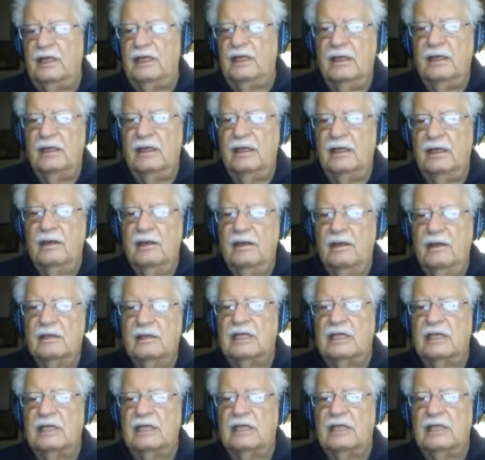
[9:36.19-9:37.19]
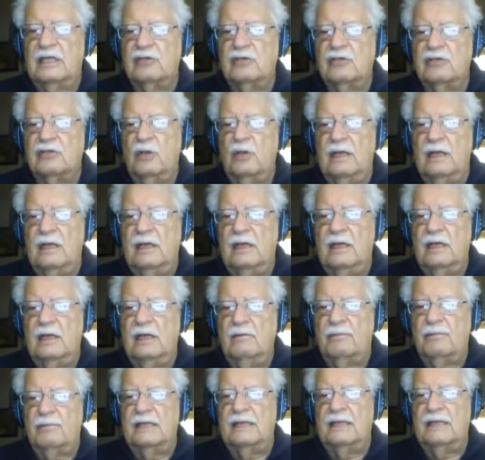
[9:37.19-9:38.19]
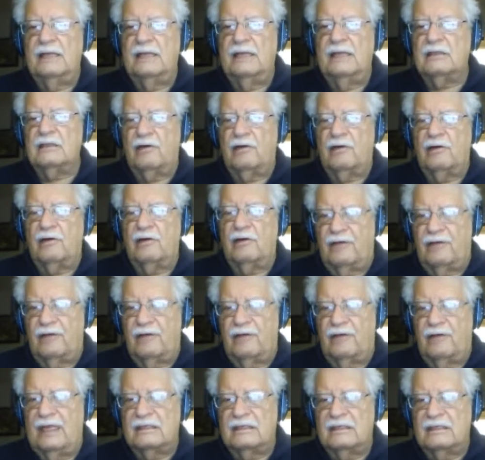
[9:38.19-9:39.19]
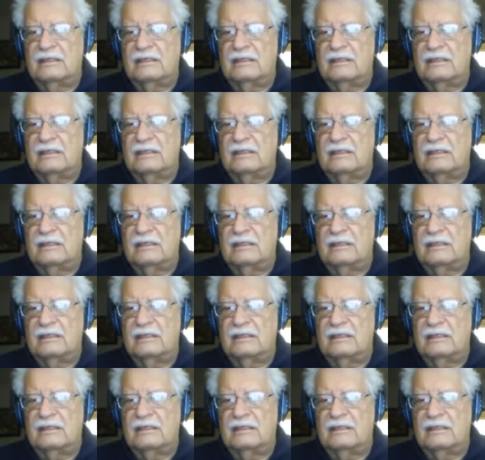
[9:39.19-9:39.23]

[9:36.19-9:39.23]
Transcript: statue in place of her face